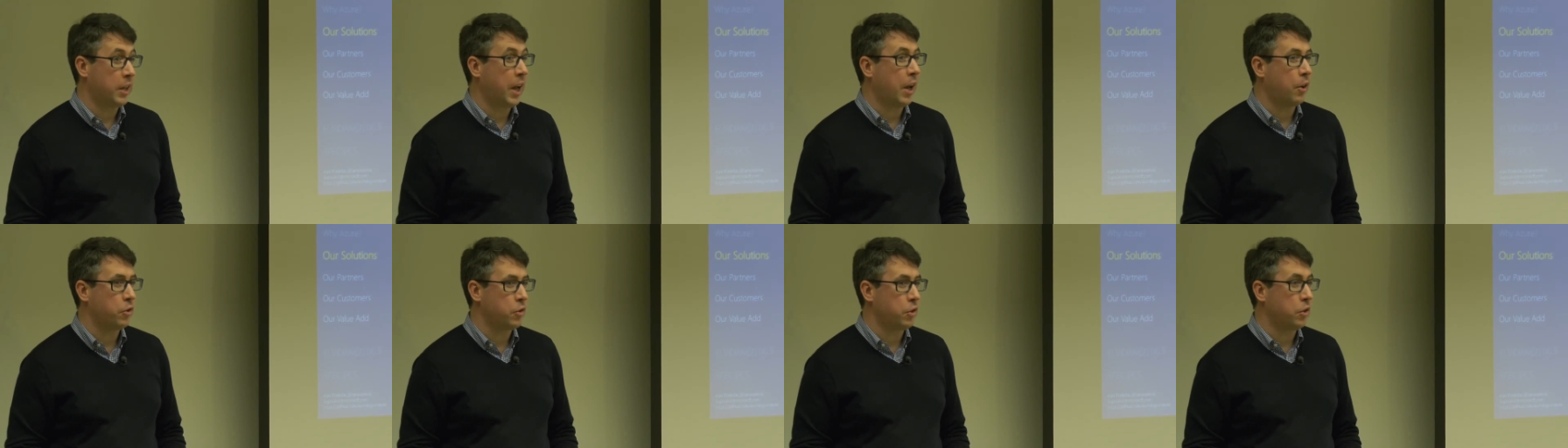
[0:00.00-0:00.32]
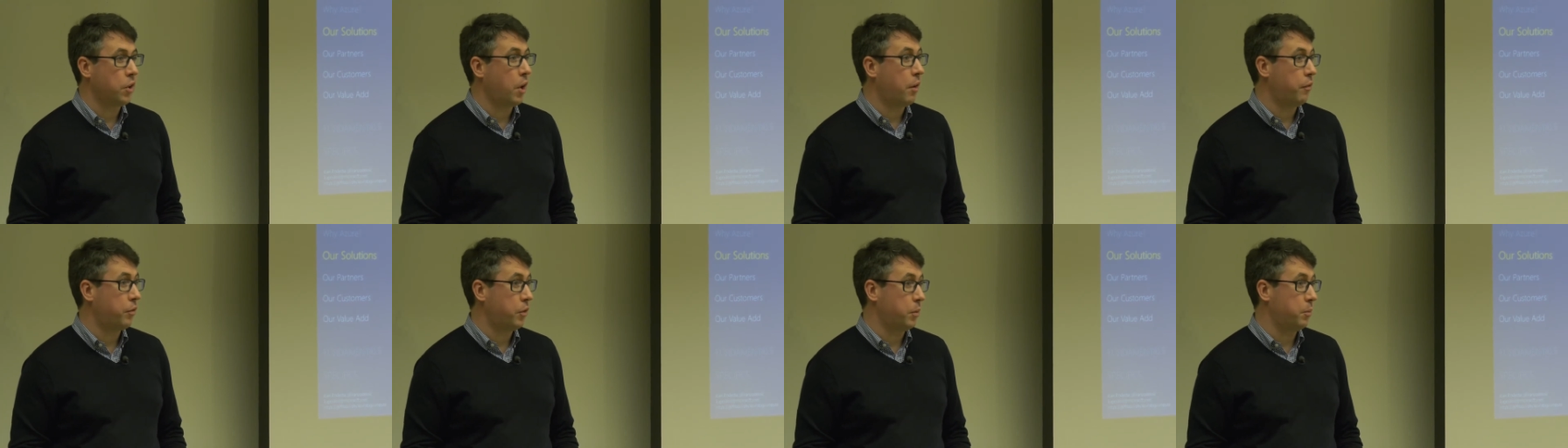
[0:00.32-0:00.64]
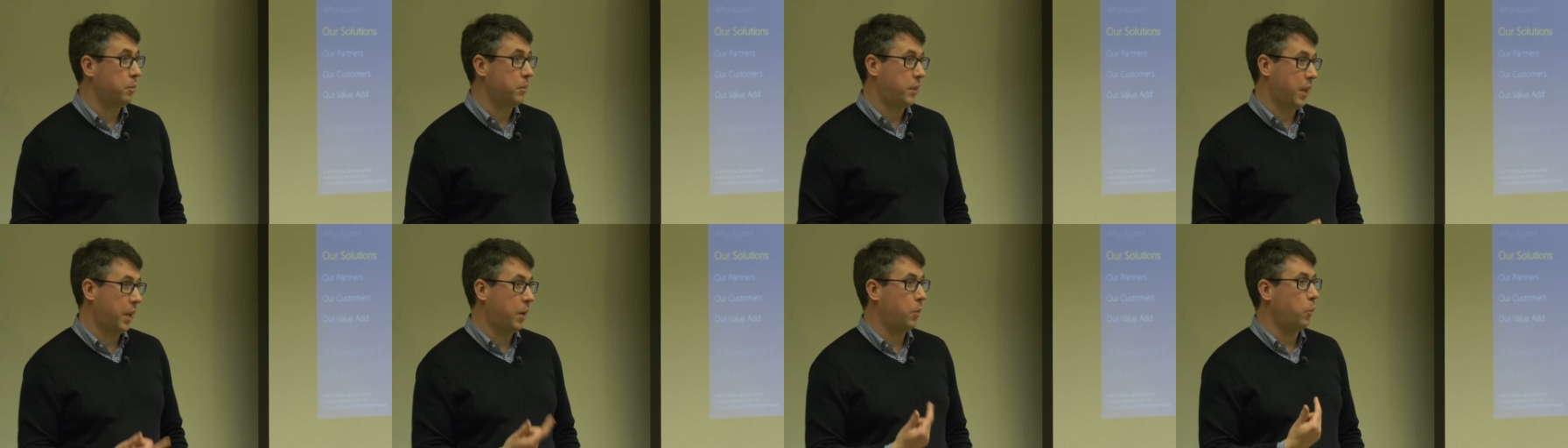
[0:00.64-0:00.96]
I try to
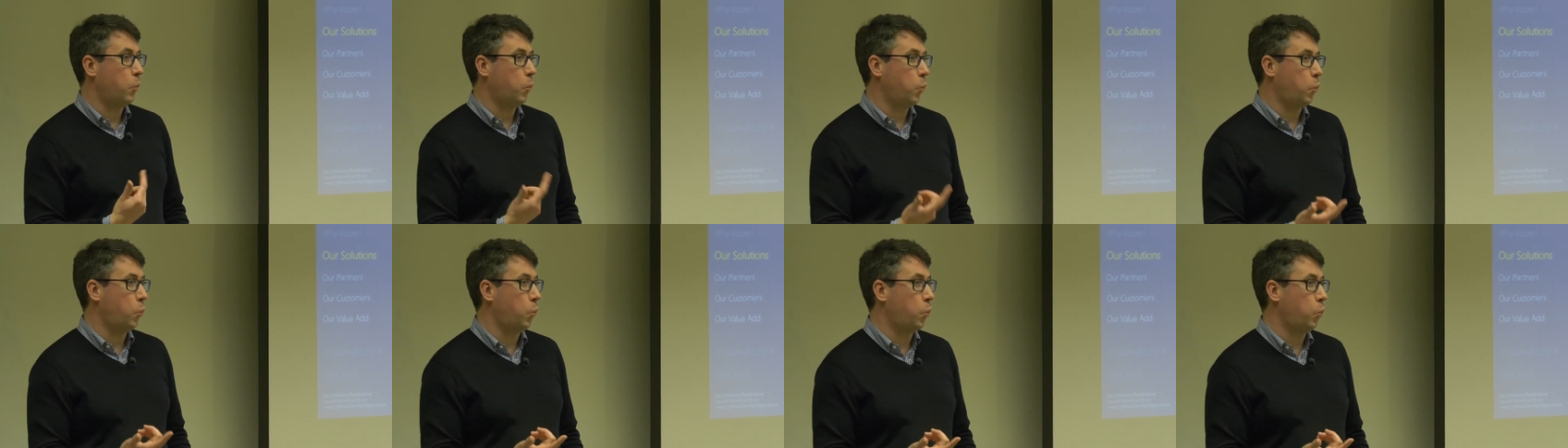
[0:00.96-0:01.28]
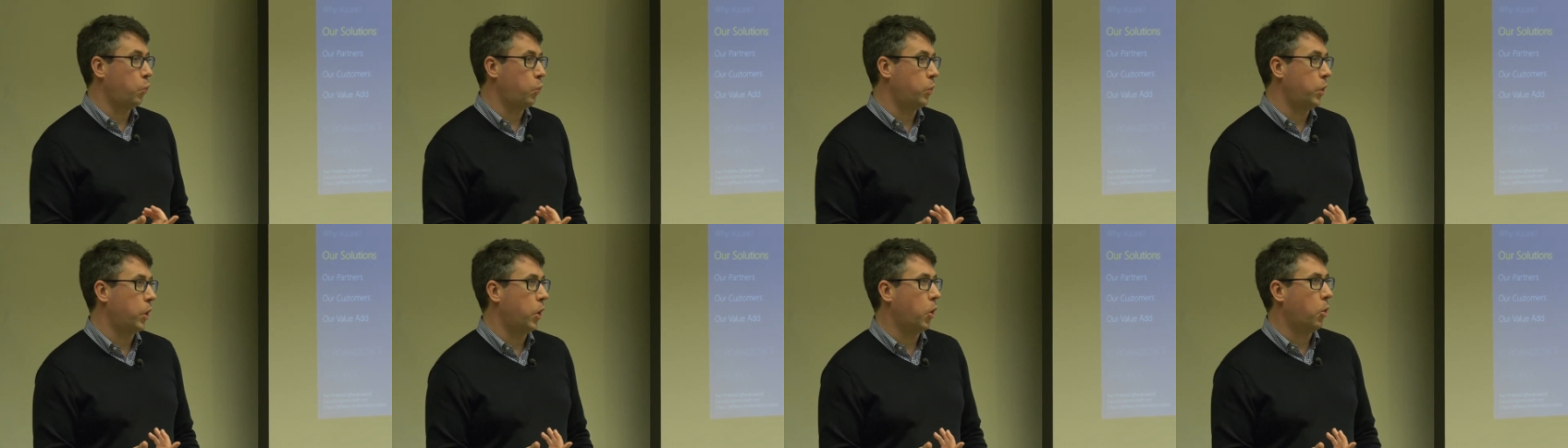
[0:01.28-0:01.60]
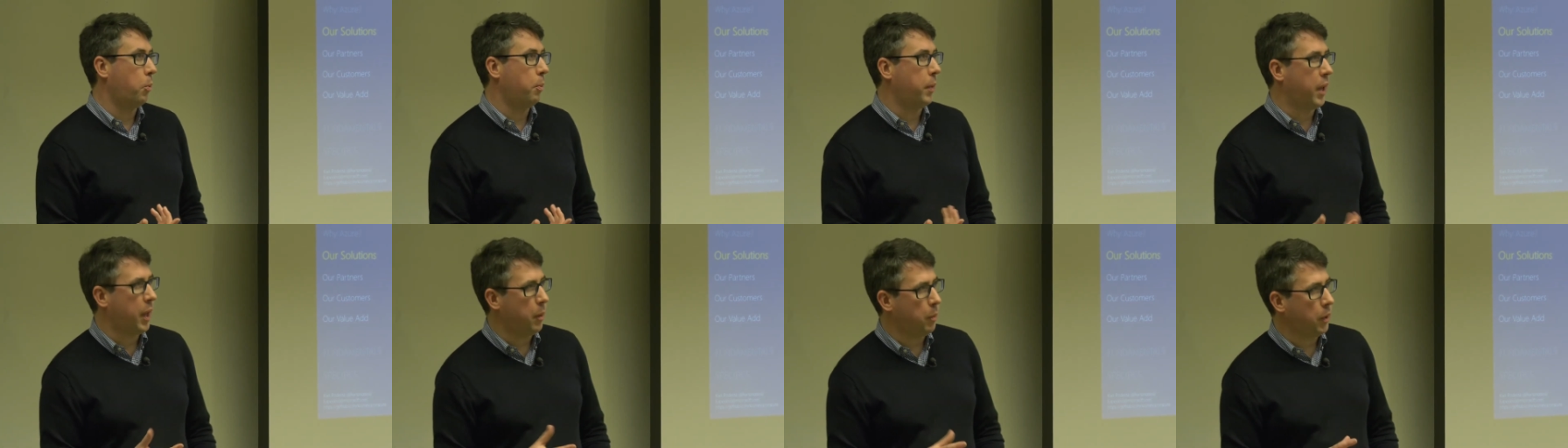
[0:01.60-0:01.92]
run around for a few
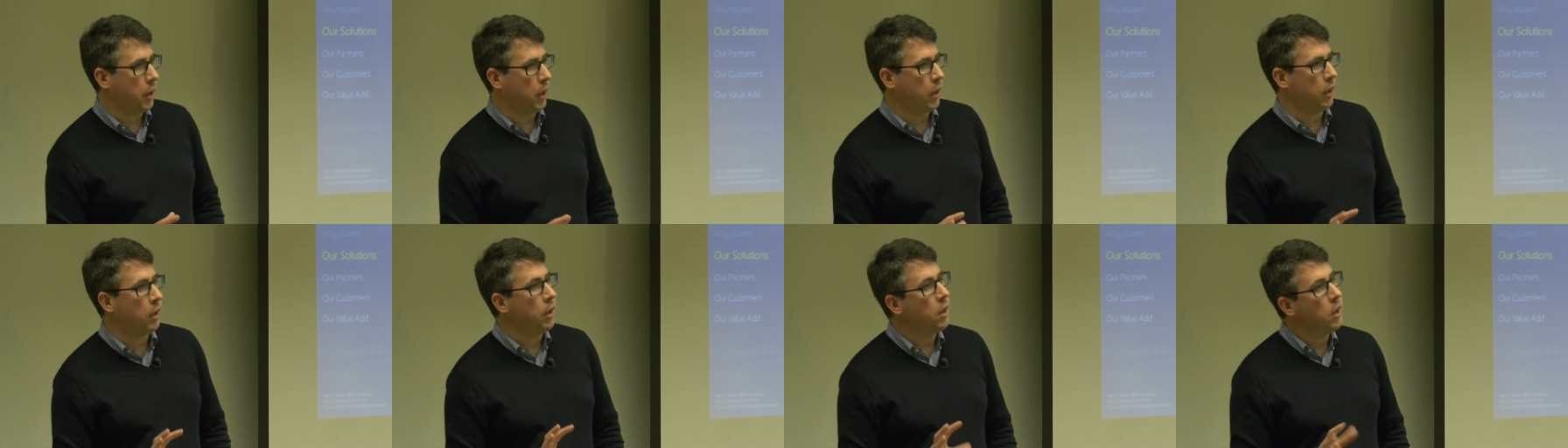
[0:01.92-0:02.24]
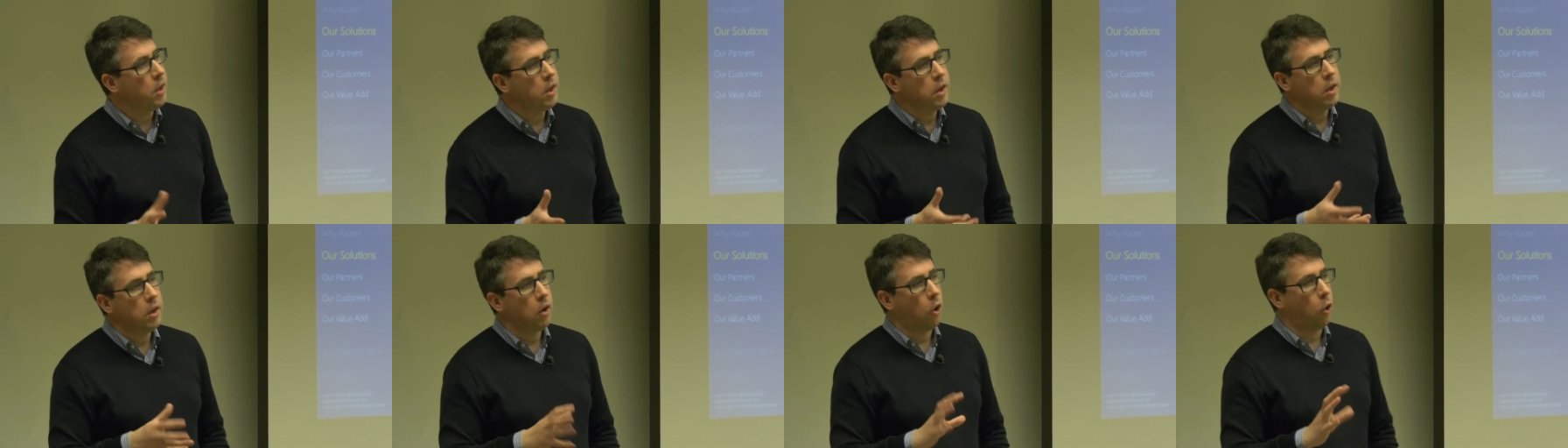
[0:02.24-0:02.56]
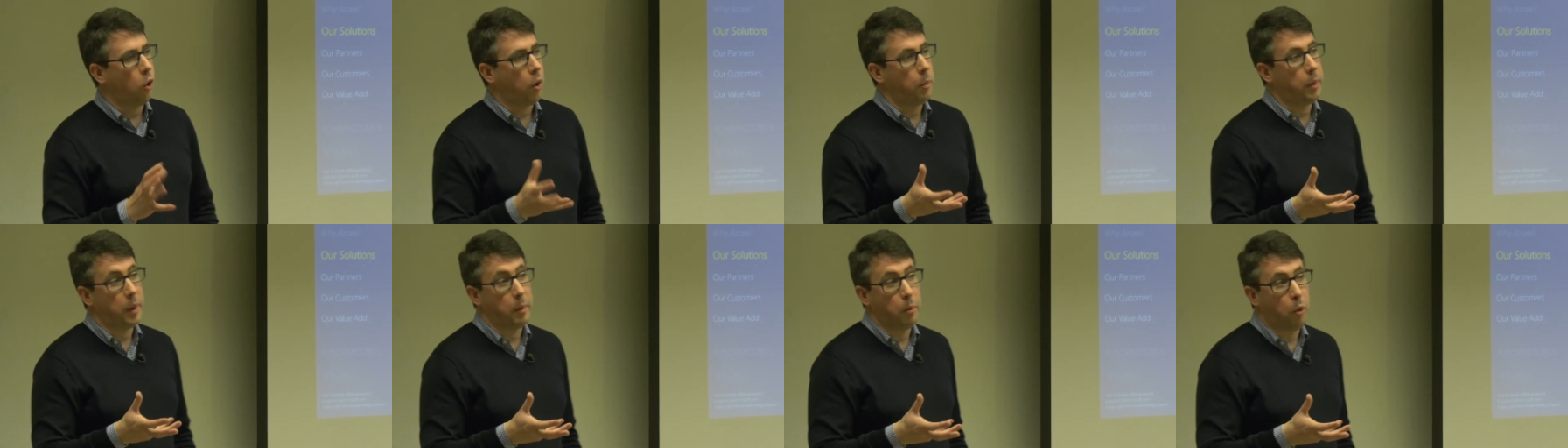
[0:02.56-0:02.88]
minutes and then
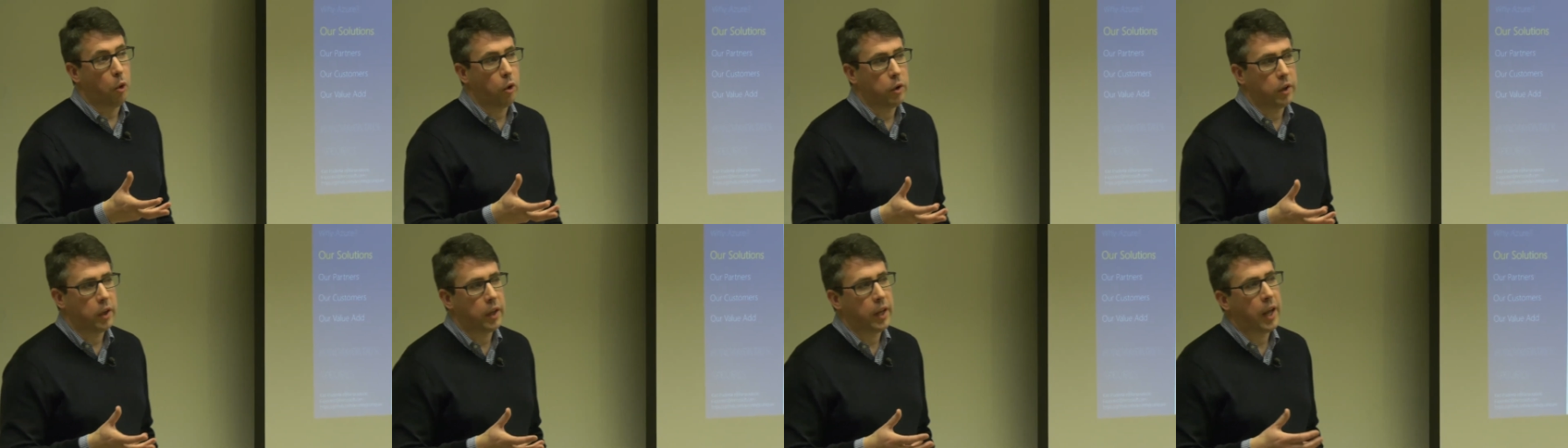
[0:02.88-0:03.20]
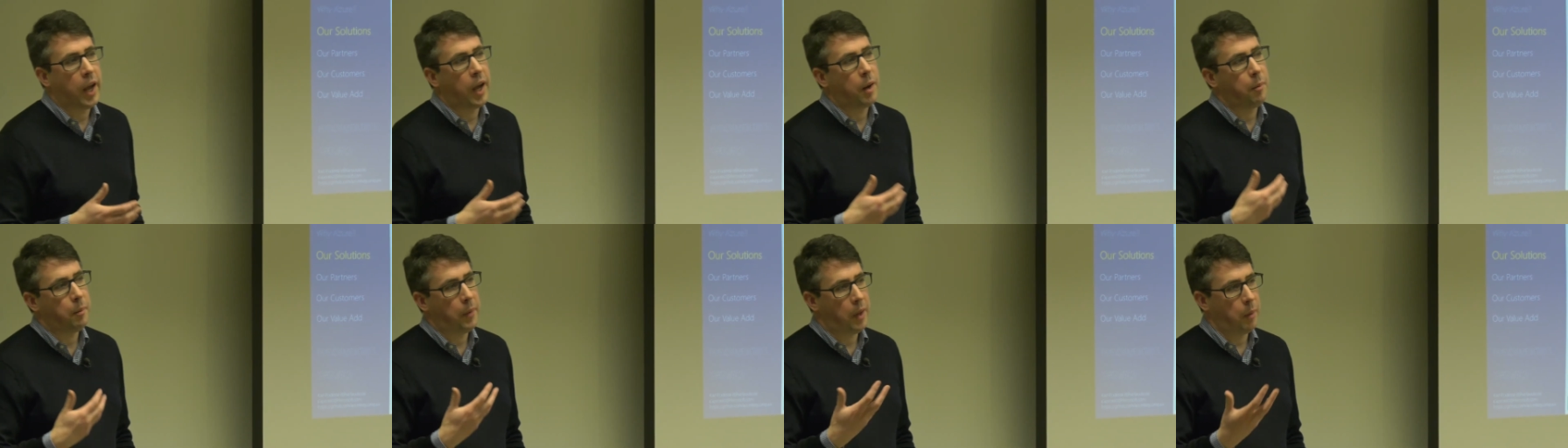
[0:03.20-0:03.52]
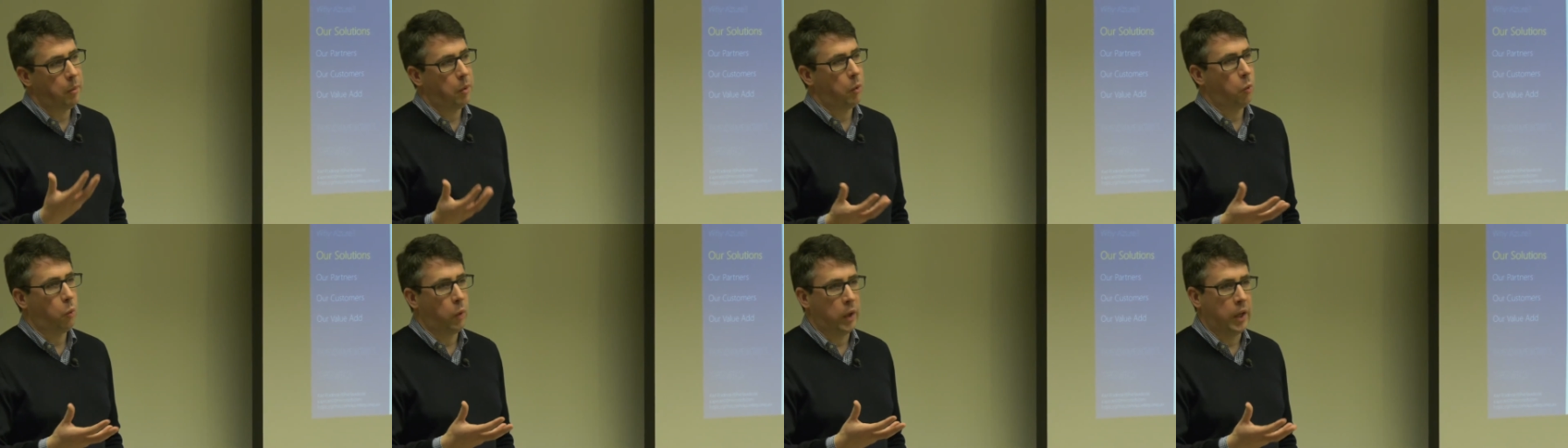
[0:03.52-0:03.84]

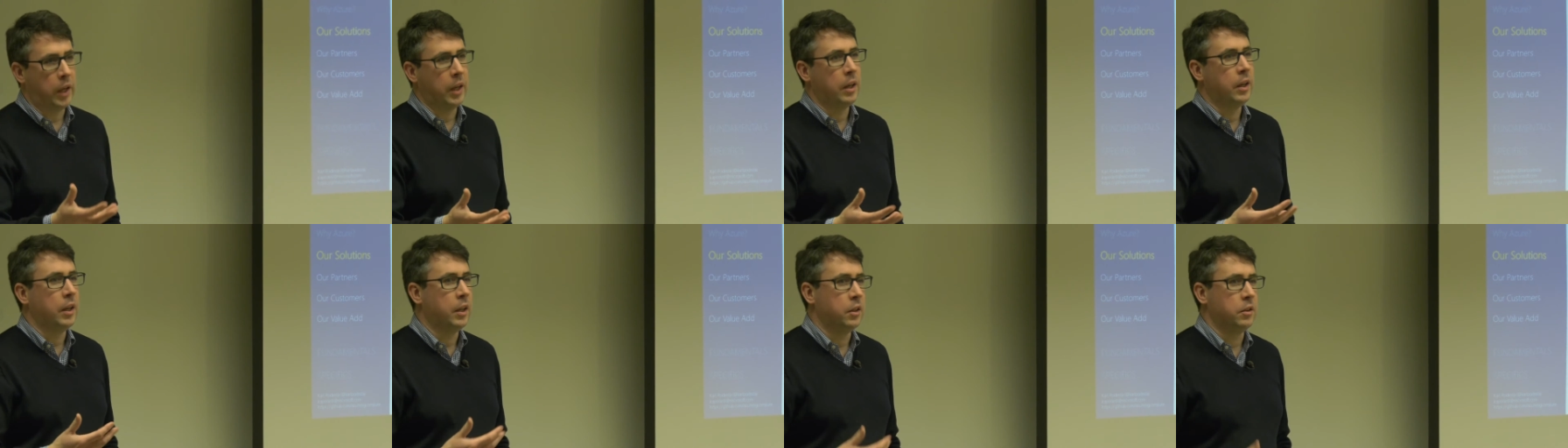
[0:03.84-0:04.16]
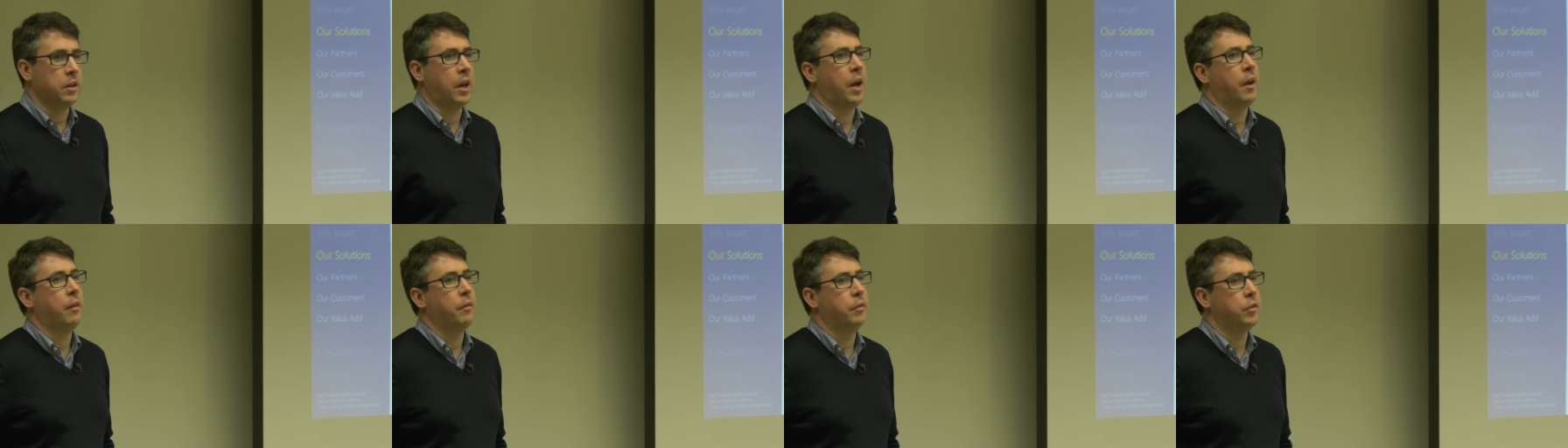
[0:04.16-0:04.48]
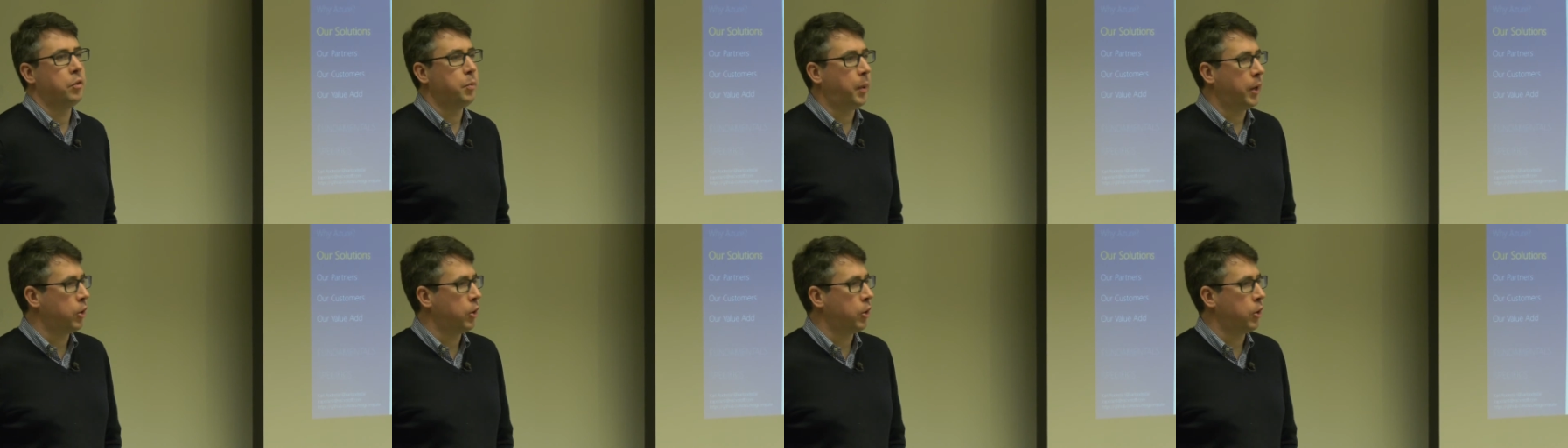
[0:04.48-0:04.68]
we'll continue.